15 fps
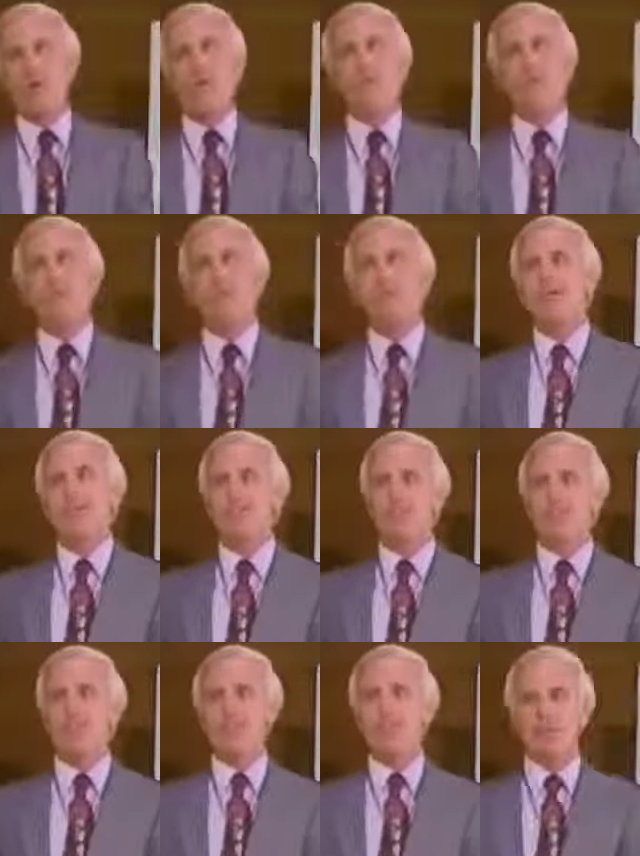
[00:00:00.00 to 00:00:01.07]
one thing better
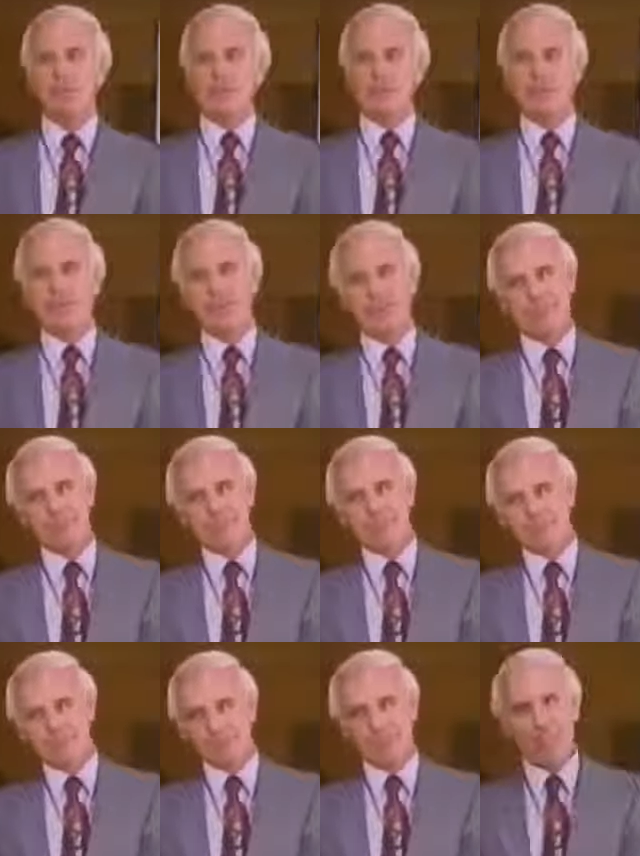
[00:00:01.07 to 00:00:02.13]
than the truth,
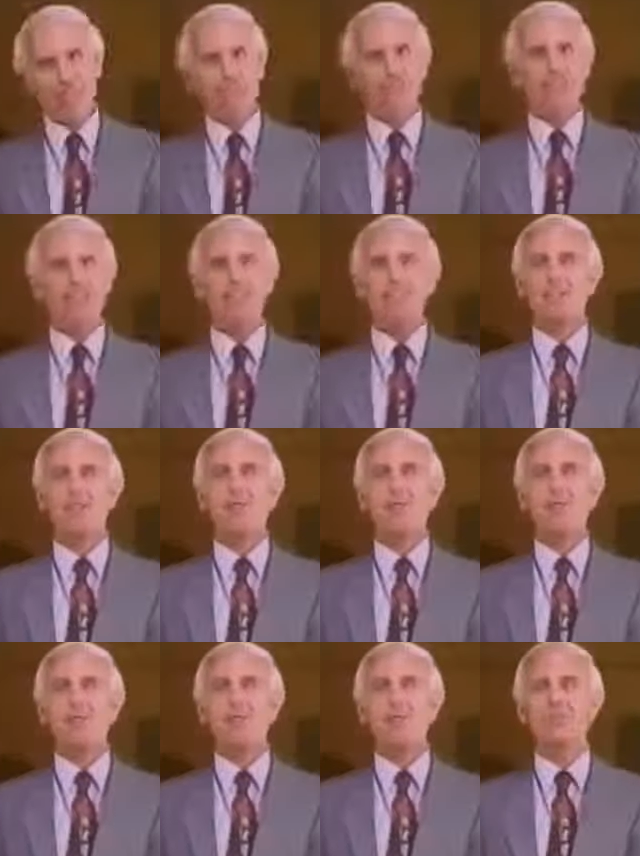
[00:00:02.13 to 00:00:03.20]
and that's the
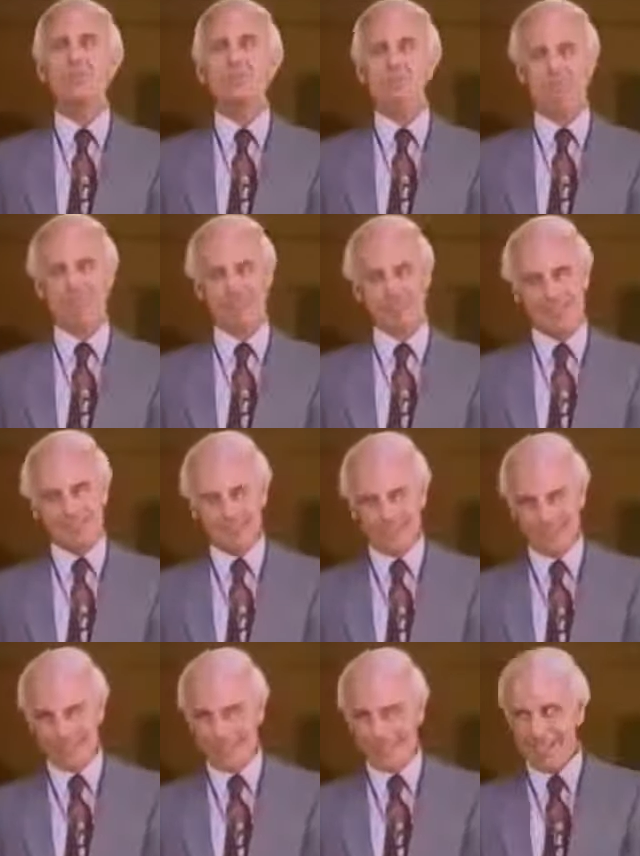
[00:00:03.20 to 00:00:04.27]
whole truth.
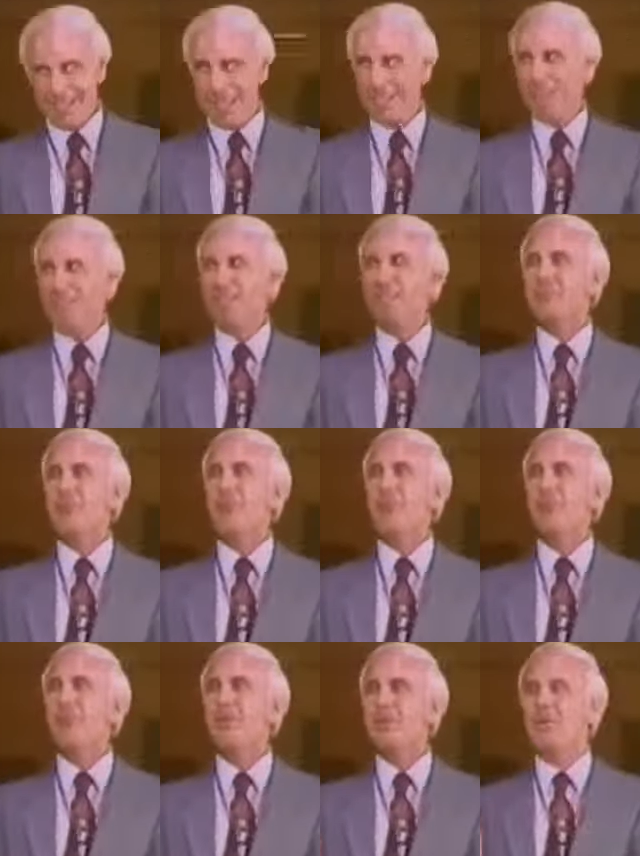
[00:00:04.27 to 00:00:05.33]
And here's part
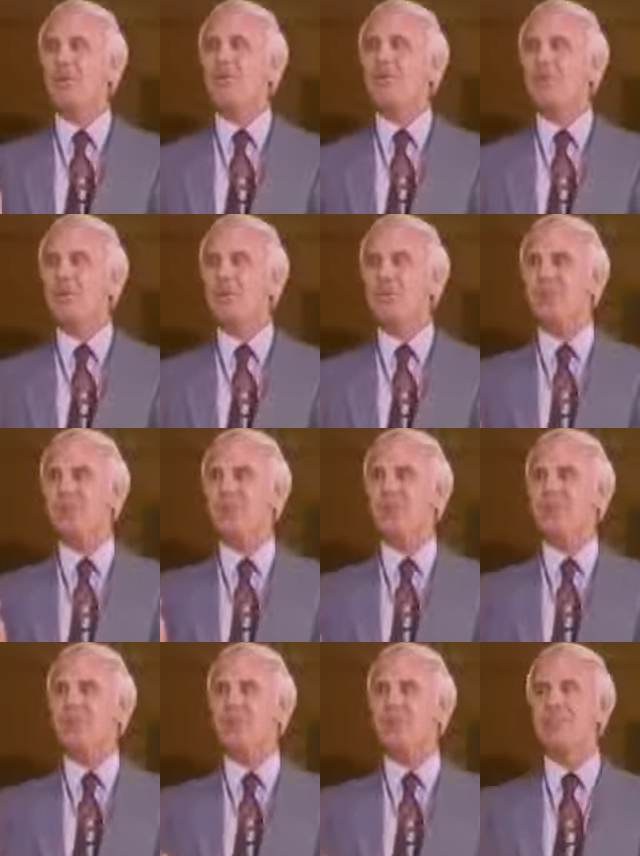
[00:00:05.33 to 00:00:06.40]
of the whole truth of the
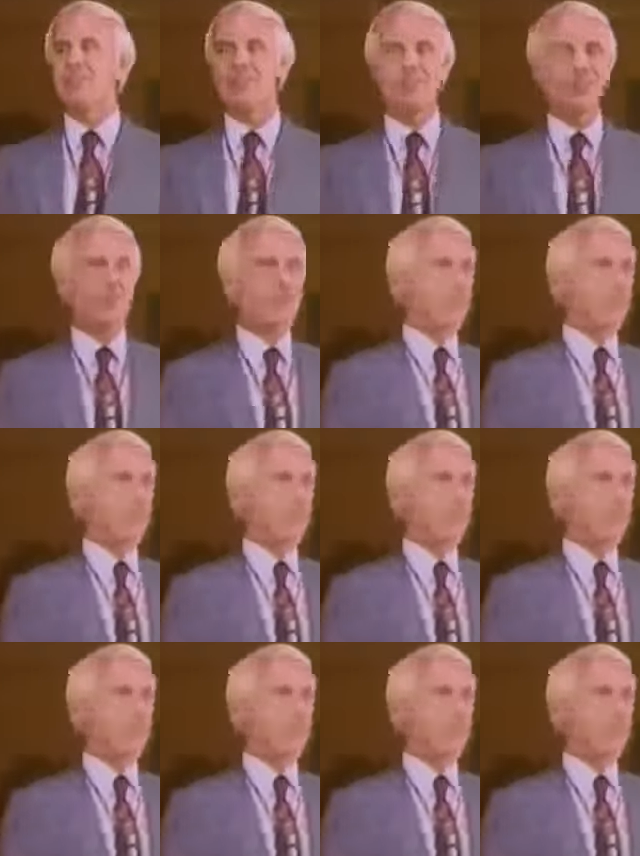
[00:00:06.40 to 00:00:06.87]
law of sowing